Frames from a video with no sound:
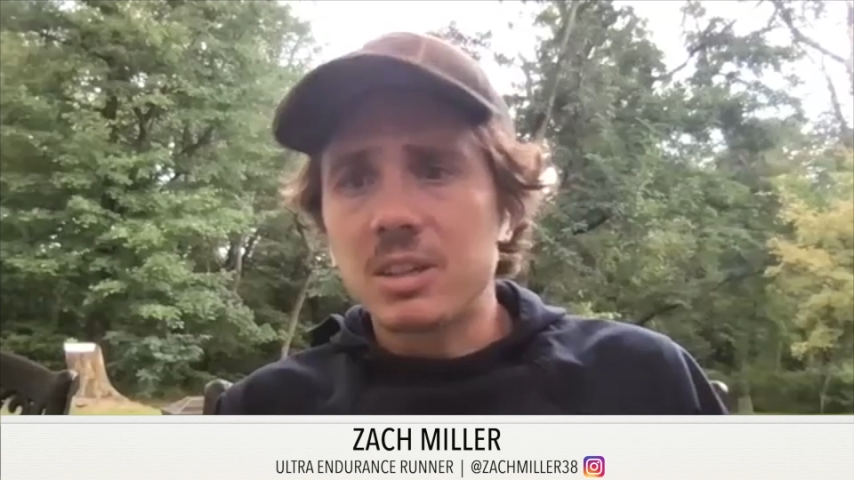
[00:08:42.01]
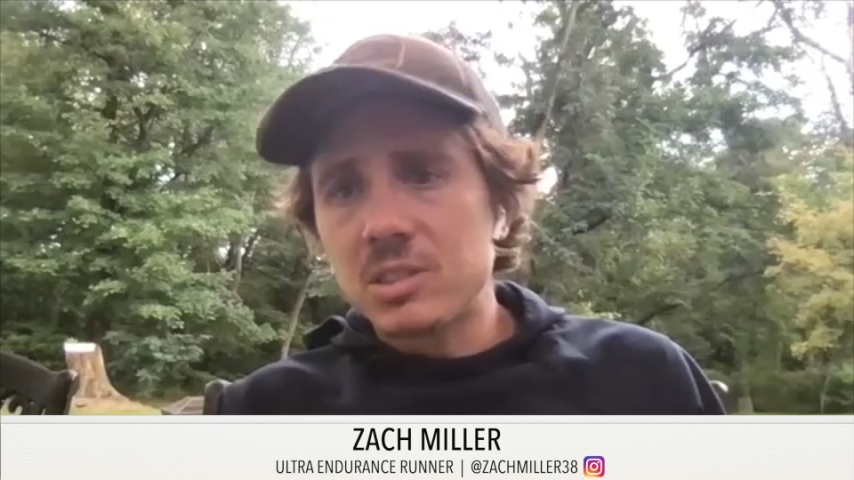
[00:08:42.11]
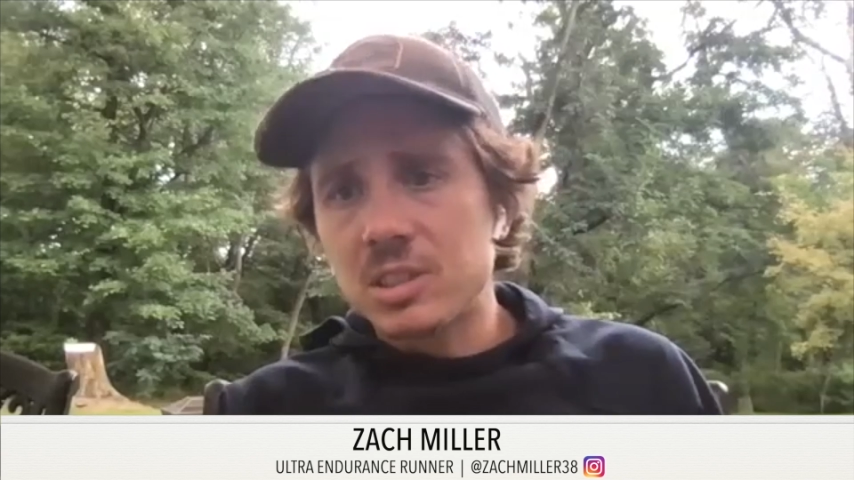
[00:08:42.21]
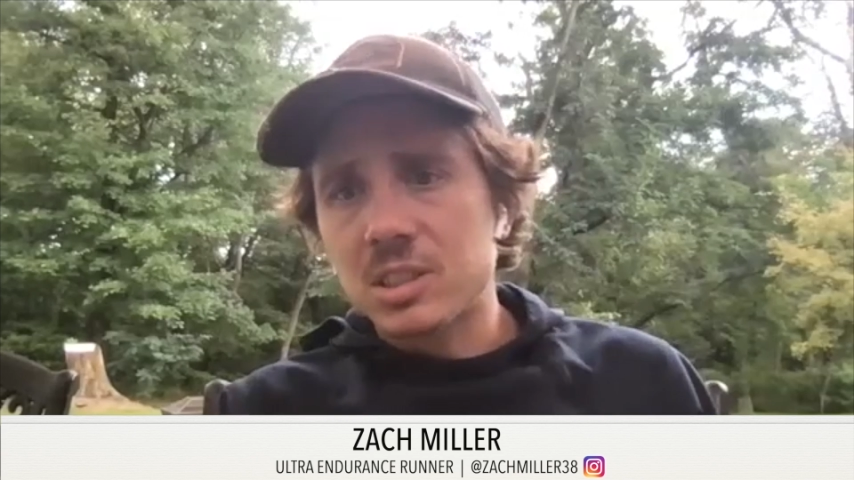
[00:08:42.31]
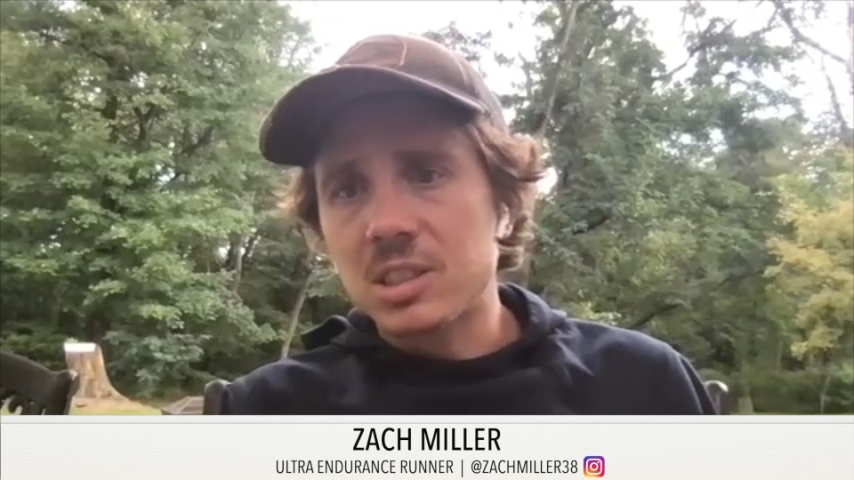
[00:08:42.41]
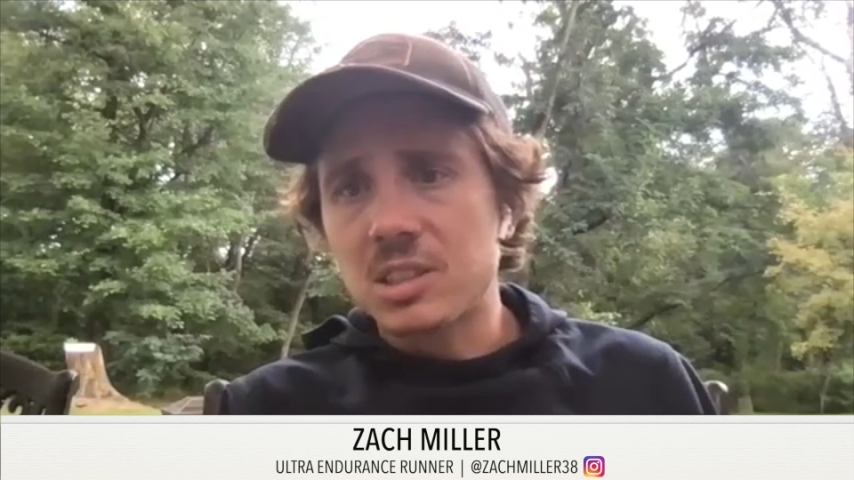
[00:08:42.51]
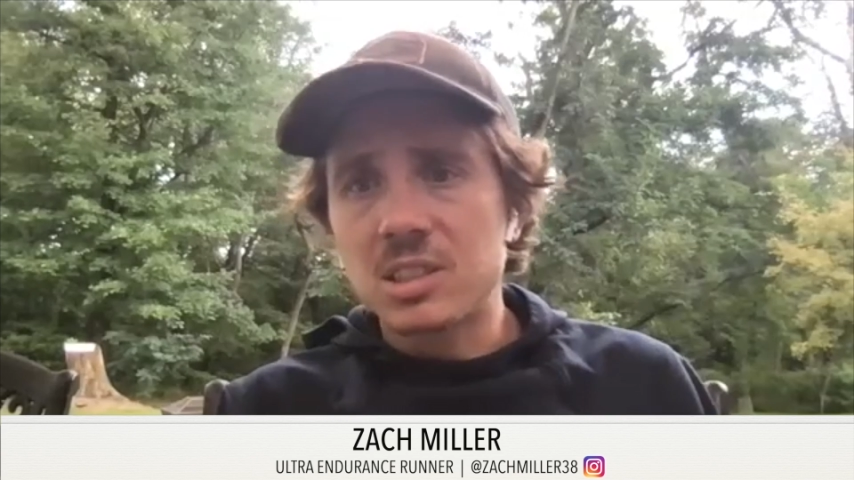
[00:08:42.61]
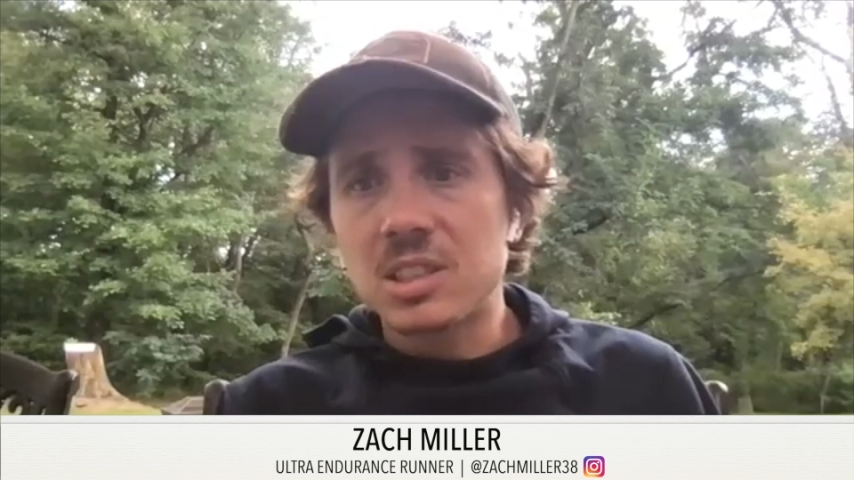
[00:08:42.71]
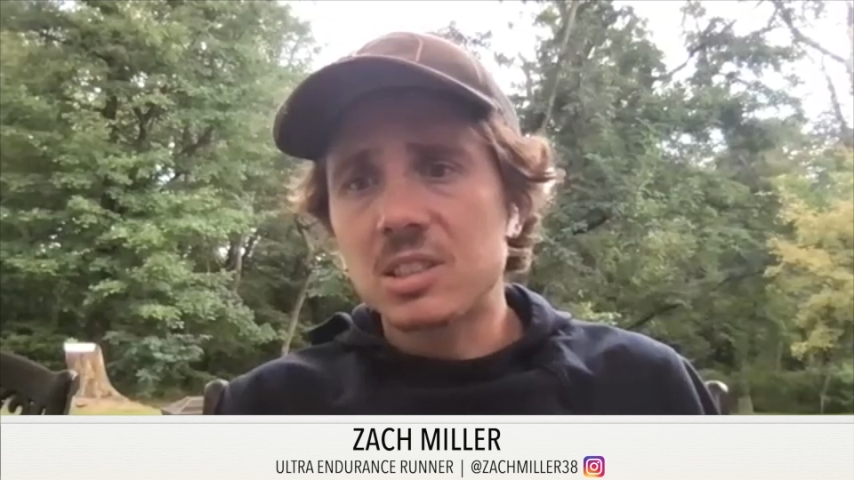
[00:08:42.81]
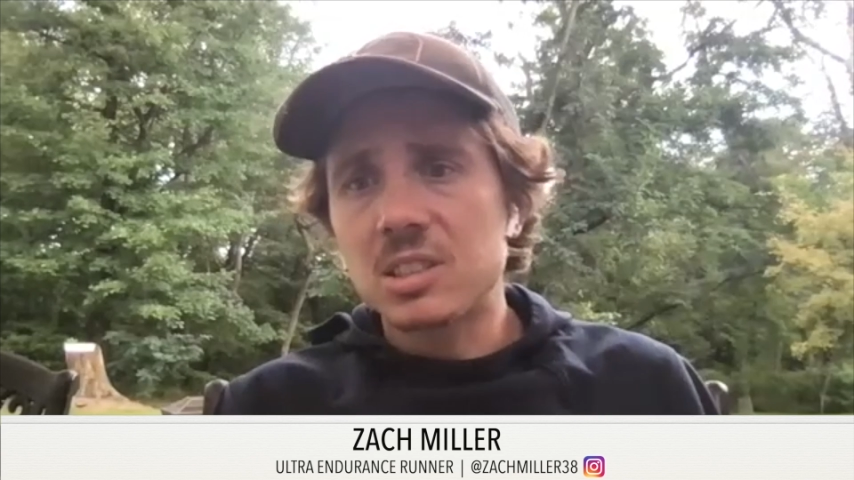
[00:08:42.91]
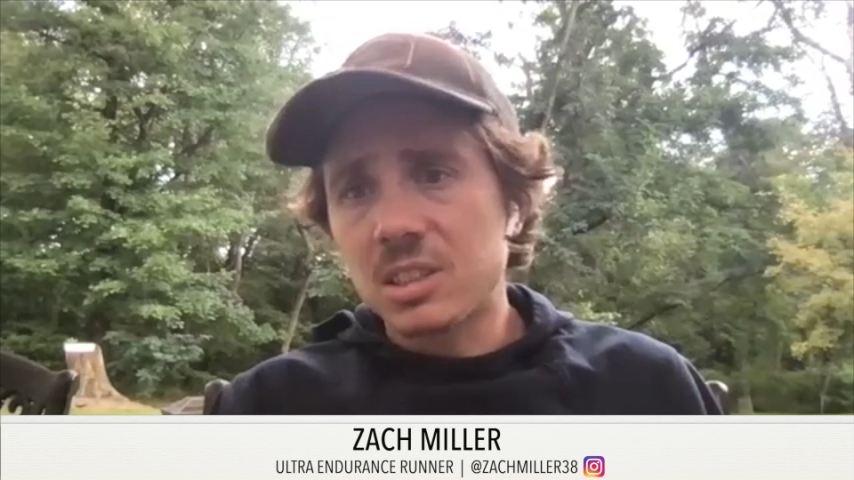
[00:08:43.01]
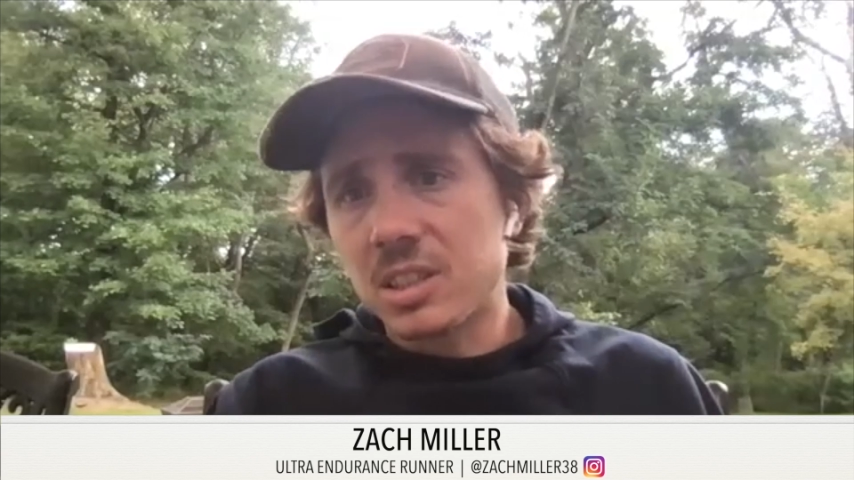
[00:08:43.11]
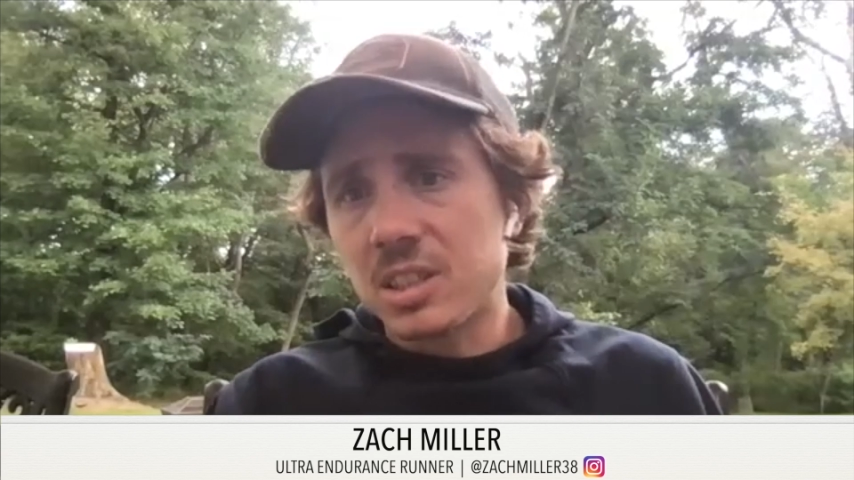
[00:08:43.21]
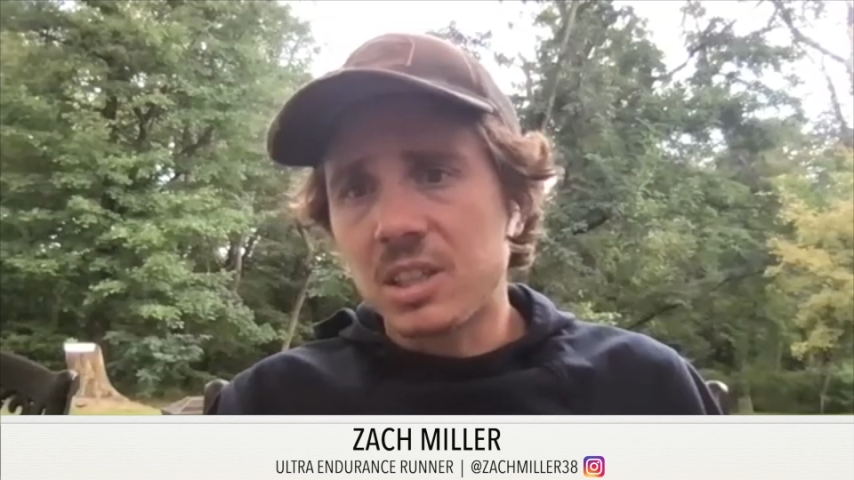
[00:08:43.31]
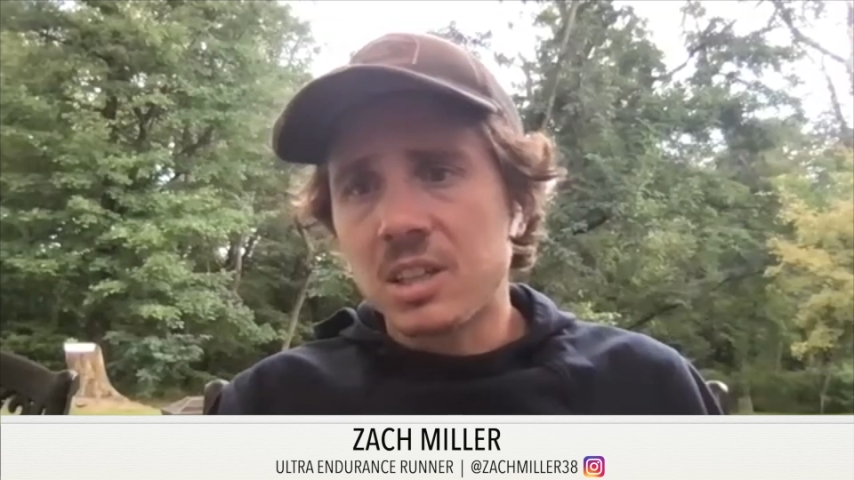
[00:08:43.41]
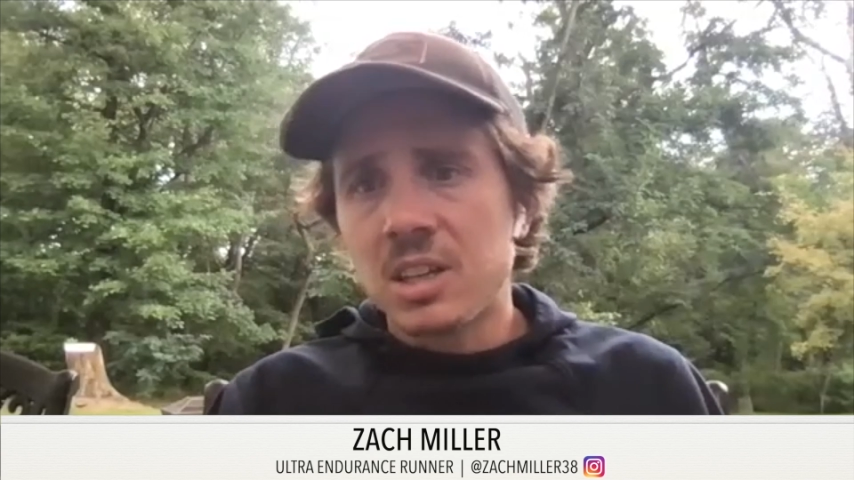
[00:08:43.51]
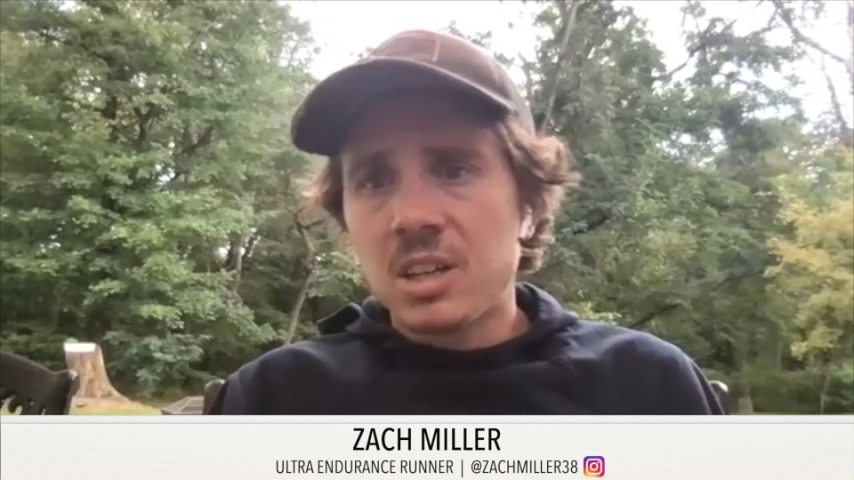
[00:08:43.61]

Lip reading: I was just consistently